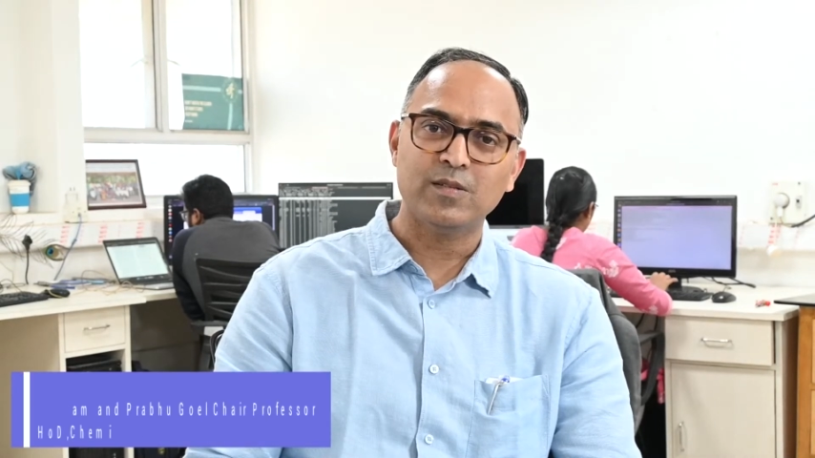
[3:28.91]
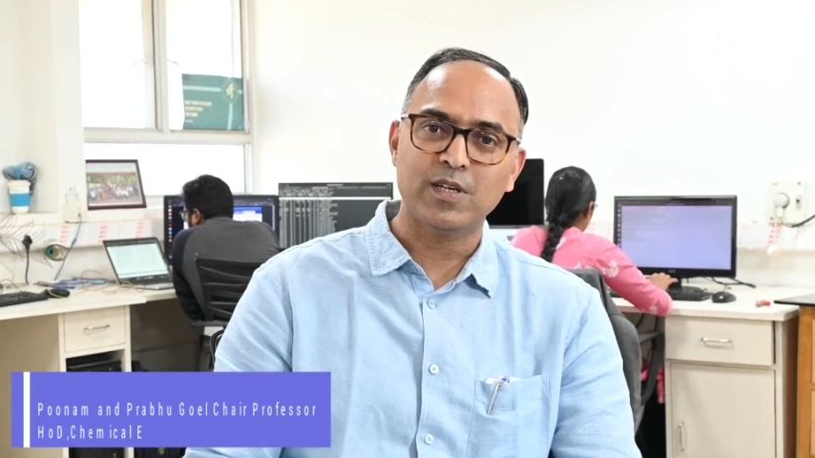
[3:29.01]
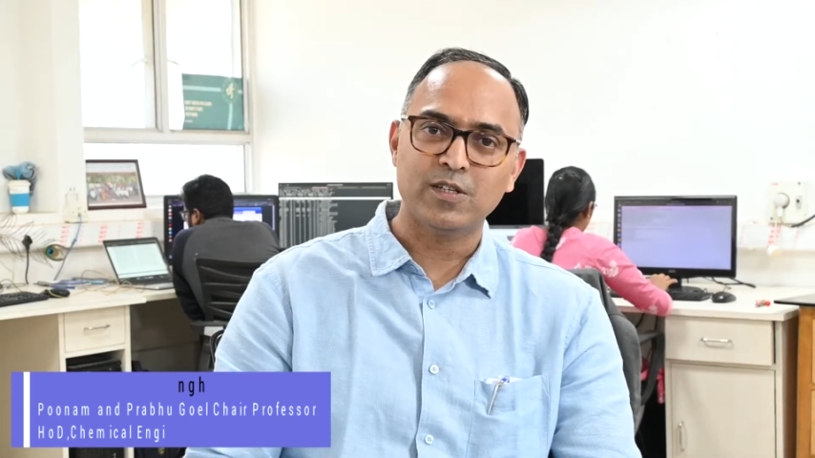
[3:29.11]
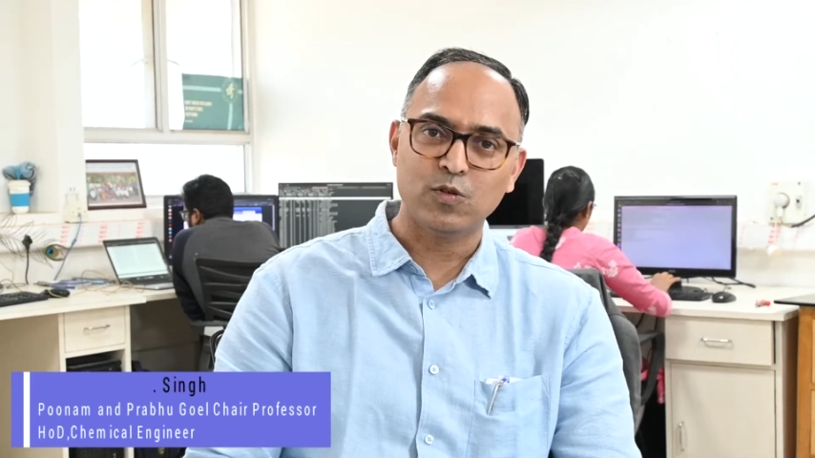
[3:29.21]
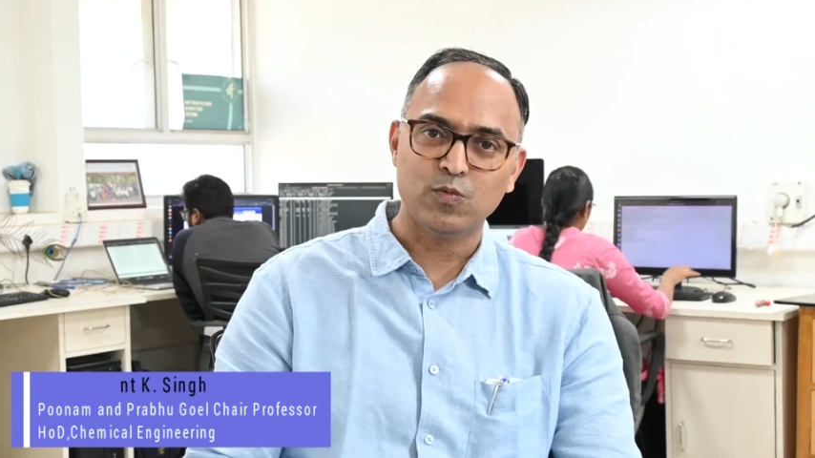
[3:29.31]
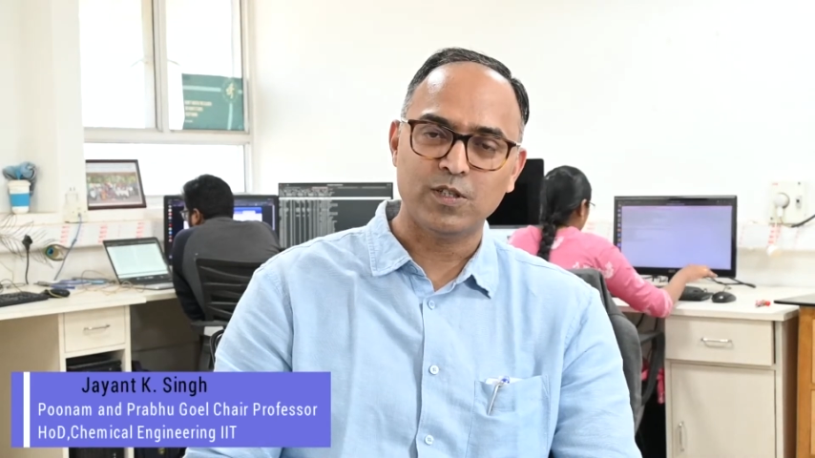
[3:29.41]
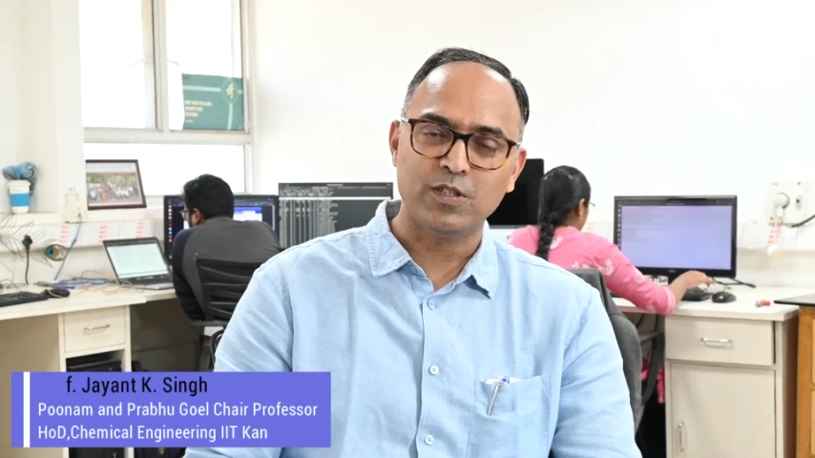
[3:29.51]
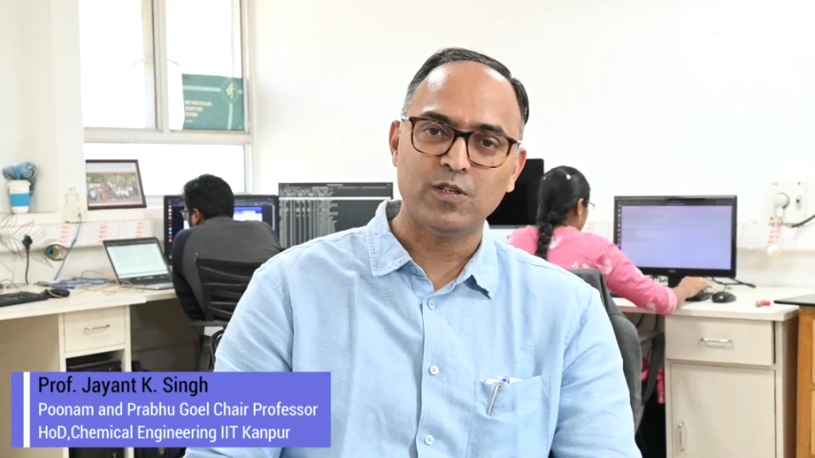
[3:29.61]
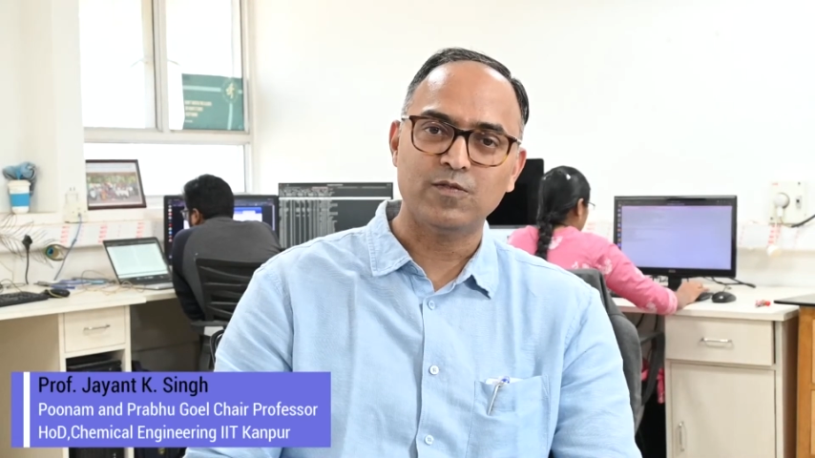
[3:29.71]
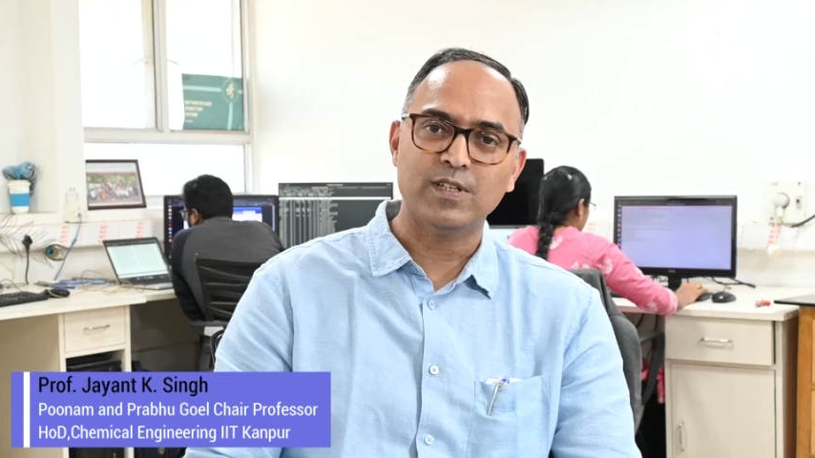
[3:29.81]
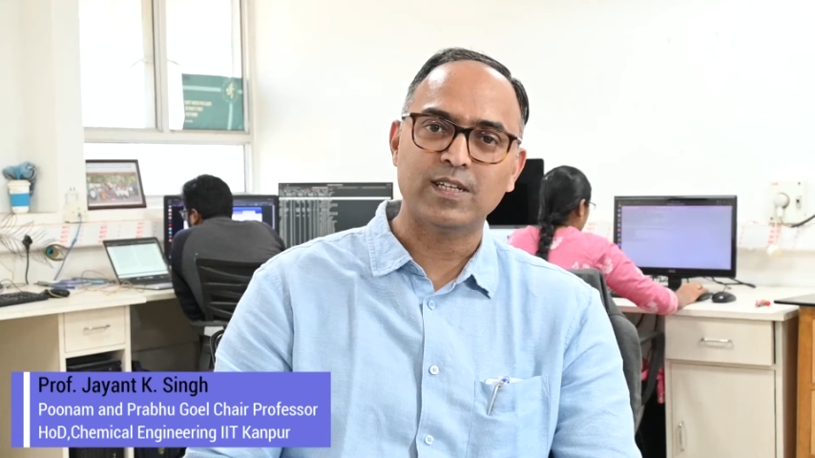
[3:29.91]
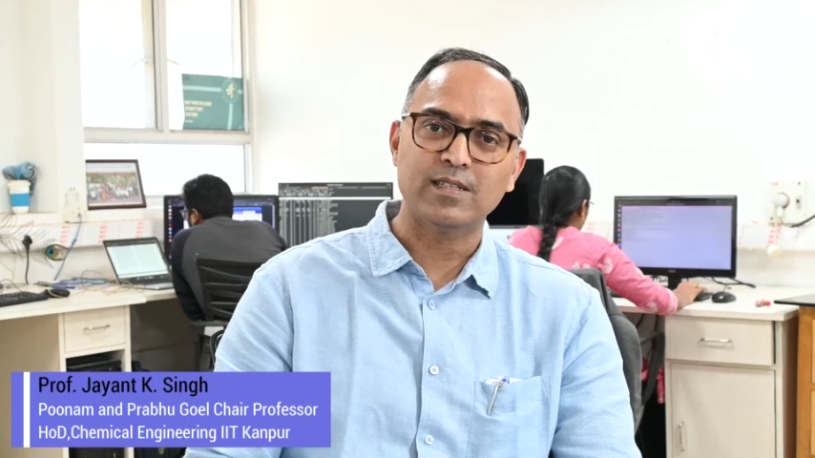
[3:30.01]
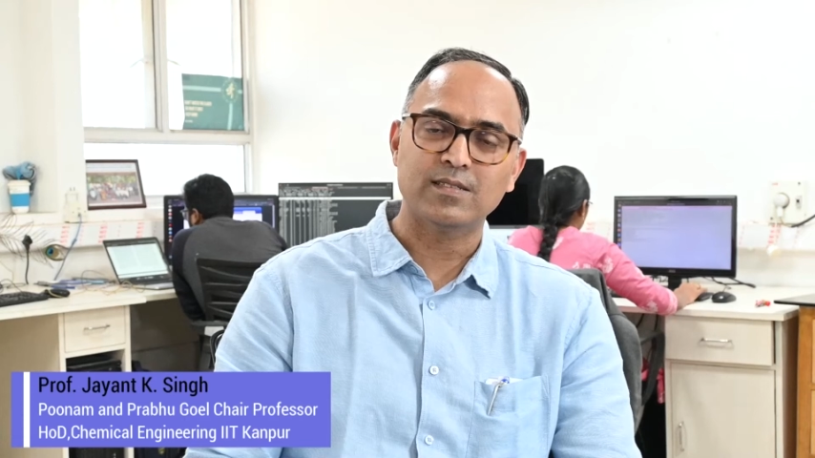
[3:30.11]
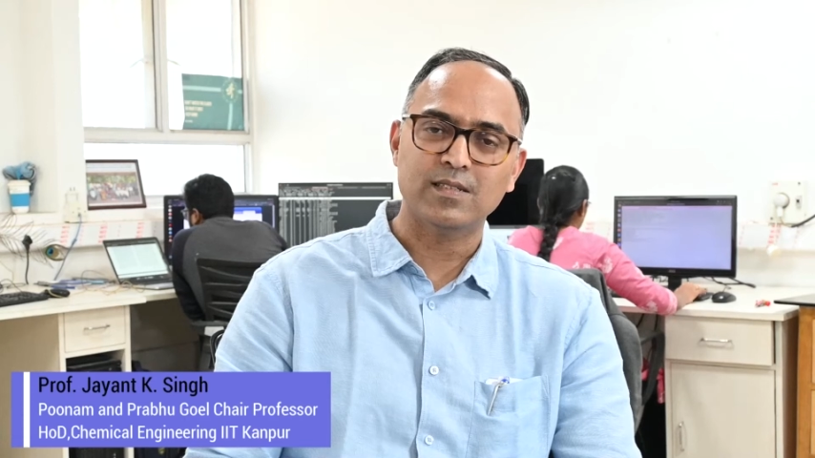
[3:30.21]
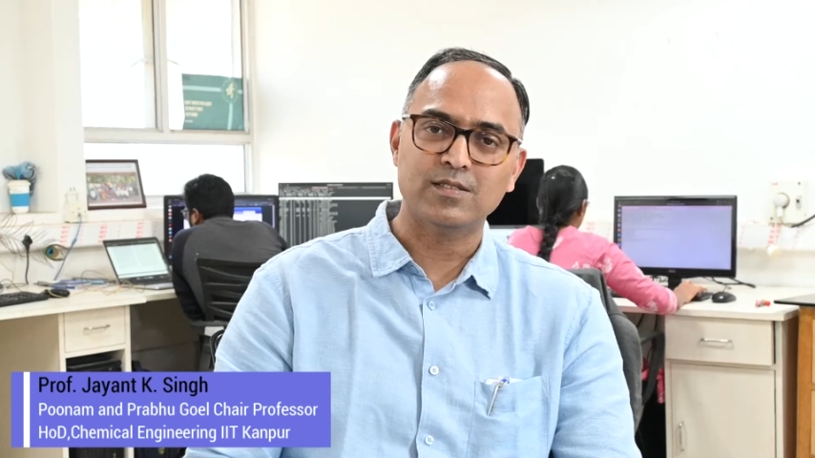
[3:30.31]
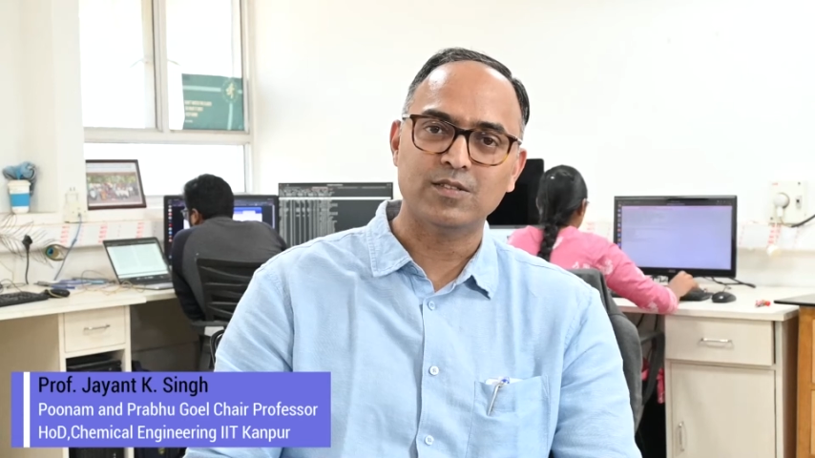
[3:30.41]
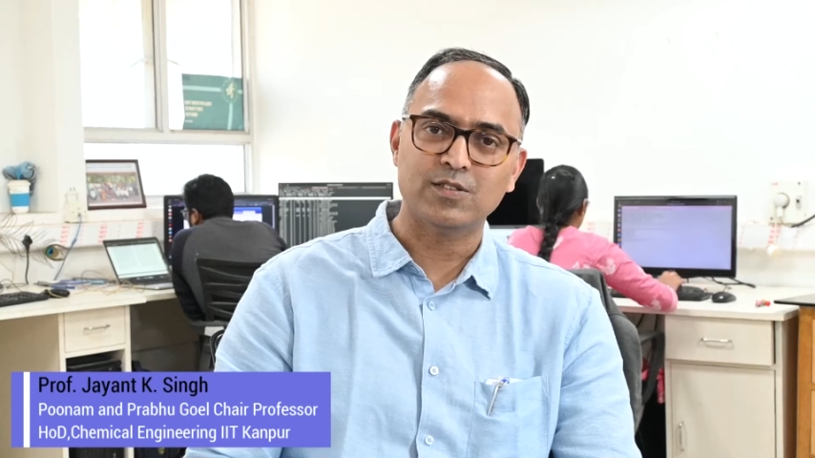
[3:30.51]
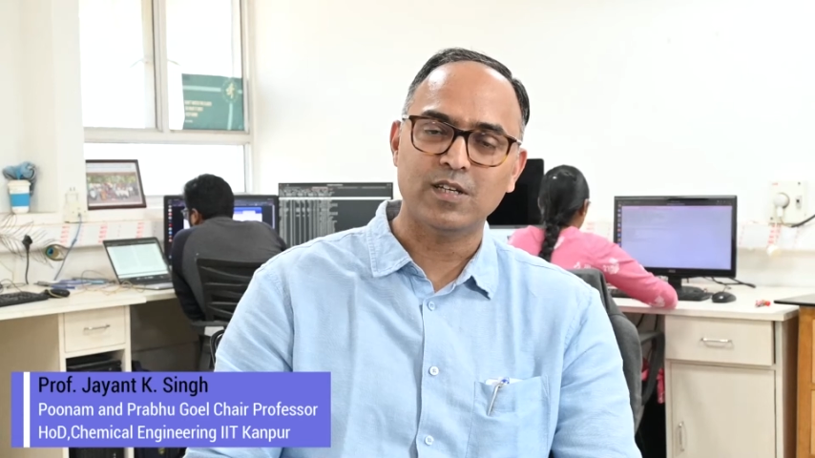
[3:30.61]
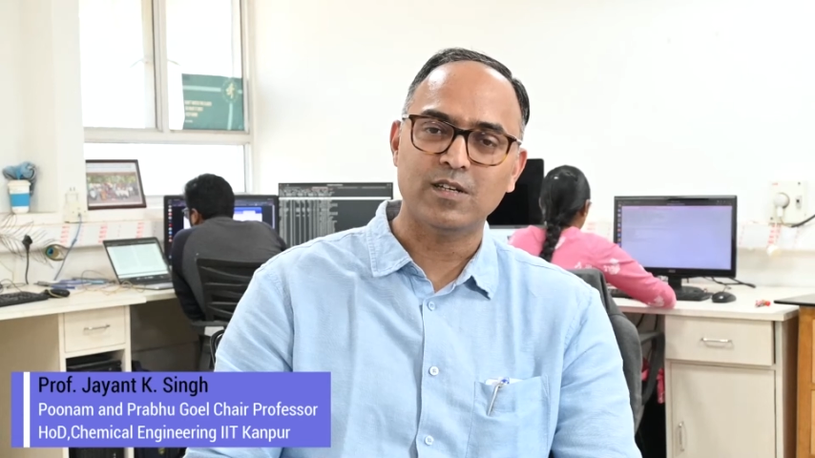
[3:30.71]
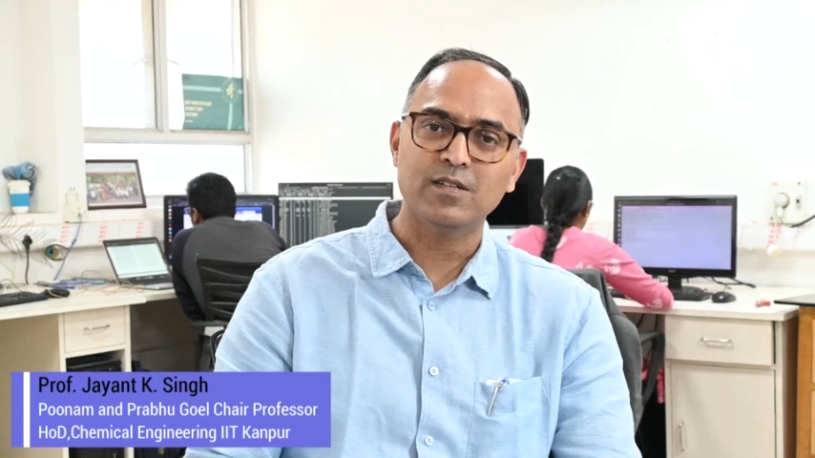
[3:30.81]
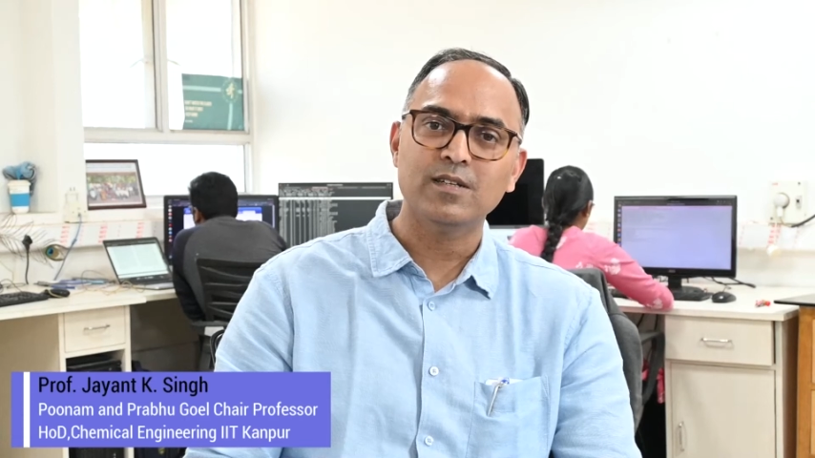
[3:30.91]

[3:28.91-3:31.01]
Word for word: and my group worthy of taking such a chair.